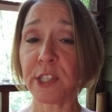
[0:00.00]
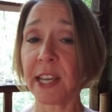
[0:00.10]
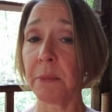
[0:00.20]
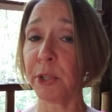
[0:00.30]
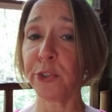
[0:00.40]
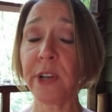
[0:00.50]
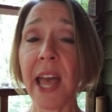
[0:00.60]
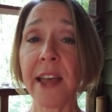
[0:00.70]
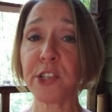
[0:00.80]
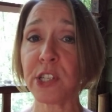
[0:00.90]
got to build her
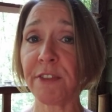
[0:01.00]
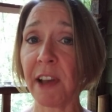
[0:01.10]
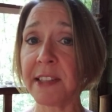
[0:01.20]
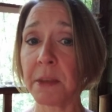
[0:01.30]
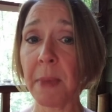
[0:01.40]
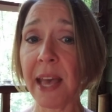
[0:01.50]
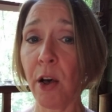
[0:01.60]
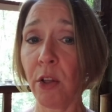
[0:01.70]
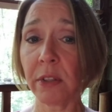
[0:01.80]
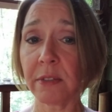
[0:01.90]
nest, she finds a
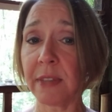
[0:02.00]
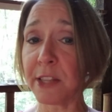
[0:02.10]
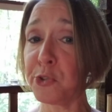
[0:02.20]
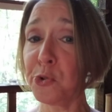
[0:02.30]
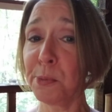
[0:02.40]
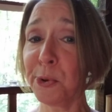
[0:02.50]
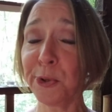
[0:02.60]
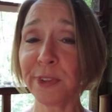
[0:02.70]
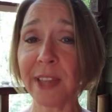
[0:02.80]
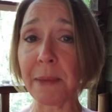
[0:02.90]
male that's
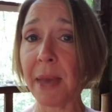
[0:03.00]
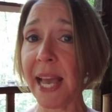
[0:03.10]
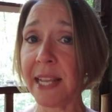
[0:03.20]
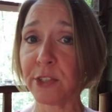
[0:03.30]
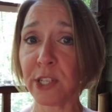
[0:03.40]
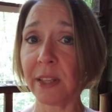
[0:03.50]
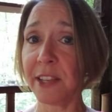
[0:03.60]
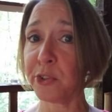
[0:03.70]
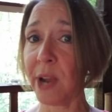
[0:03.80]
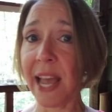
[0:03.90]
suitable, they mate, she
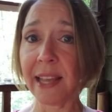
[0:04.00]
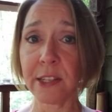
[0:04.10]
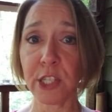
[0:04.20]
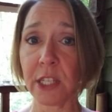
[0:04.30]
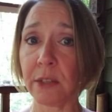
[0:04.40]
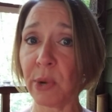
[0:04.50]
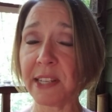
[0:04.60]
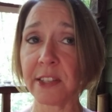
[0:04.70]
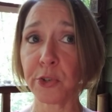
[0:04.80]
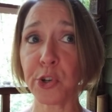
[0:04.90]
lays her eggs, she
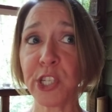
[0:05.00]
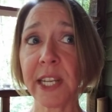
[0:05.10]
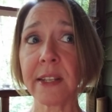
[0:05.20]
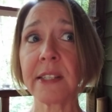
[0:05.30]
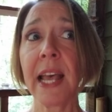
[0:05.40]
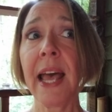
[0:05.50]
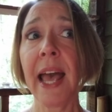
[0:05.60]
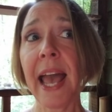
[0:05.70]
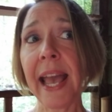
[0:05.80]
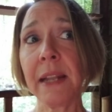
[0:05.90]
raises her chicks,
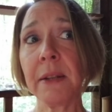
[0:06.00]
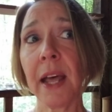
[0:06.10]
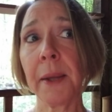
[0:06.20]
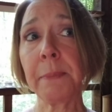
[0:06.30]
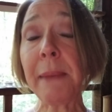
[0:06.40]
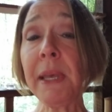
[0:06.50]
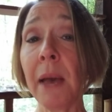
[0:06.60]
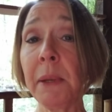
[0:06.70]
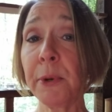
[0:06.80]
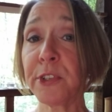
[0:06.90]
and baby
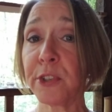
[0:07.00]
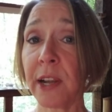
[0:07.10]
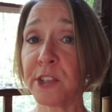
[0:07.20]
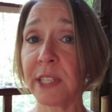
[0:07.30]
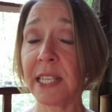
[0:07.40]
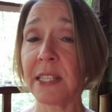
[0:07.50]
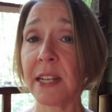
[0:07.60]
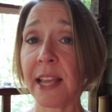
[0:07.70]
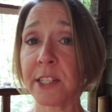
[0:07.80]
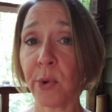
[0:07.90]
hummingbirds are actually in the
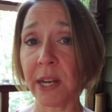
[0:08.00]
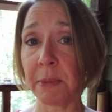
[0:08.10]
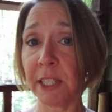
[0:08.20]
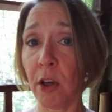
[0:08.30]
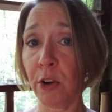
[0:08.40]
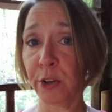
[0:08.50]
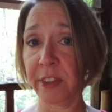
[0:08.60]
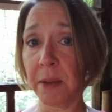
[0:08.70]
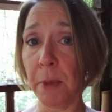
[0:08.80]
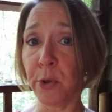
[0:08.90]
nest quite a bit longer
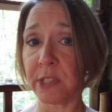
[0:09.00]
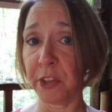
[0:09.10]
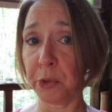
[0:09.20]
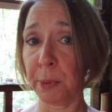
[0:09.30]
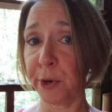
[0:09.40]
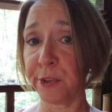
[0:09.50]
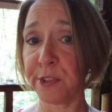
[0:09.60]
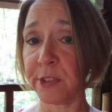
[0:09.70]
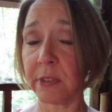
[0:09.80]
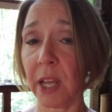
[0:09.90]
than most other
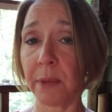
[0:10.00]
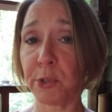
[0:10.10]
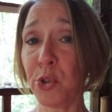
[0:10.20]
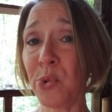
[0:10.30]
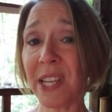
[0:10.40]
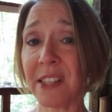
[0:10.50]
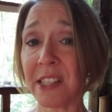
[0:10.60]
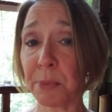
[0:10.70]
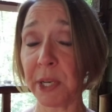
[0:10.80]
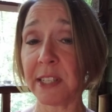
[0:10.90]
birds. 2 weeks
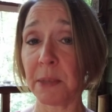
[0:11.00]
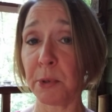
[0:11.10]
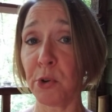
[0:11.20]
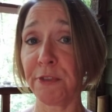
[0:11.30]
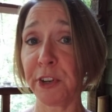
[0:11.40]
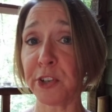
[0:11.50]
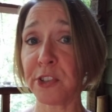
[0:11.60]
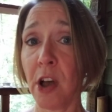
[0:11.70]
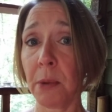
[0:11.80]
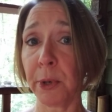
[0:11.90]
is pretty typical for your
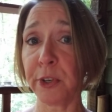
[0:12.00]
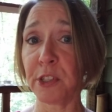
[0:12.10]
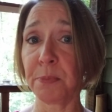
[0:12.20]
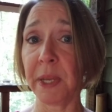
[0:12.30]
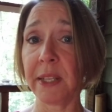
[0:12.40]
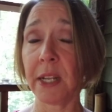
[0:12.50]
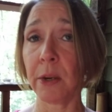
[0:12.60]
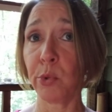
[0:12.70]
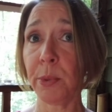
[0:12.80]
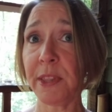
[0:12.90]
songbirds, but
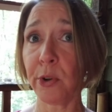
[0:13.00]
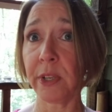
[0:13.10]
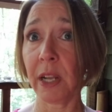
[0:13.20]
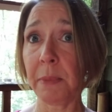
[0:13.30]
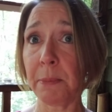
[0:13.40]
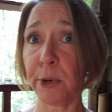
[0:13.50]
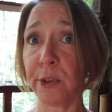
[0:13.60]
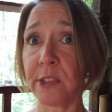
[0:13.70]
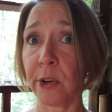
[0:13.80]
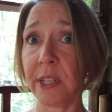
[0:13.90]
ruby-throated
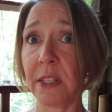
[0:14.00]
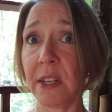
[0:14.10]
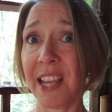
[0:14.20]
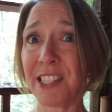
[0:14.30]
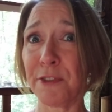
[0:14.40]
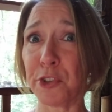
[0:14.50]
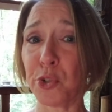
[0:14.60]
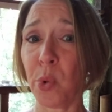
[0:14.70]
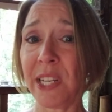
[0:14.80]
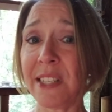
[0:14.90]
hummingbirds are in the nest for
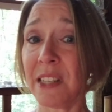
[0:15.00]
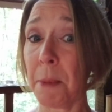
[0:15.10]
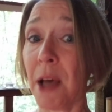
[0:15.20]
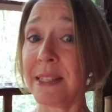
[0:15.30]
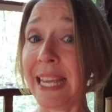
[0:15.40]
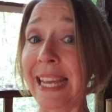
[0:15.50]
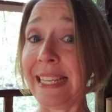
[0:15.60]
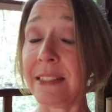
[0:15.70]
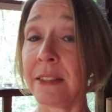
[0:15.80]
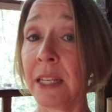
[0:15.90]
20-some-odd
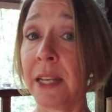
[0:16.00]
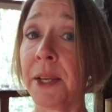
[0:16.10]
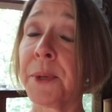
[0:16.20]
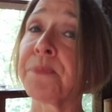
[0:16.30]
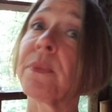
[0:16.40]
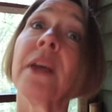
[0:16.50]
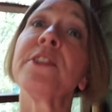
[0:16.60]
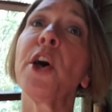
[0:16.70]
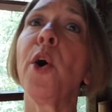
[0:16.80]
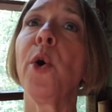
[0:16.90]
days.
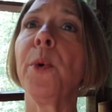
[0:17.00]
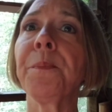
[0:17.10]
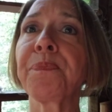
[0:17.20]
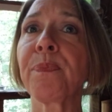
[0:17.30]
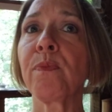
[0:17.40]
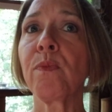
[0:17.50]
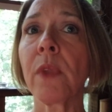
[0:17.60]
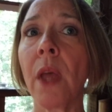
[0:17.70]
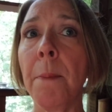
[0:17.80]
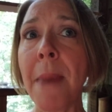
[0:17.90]
So
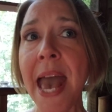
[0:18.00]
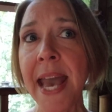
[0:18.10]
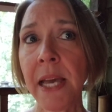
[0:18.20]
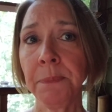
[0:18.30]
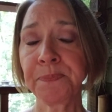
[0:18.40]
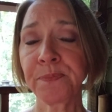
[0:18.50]
May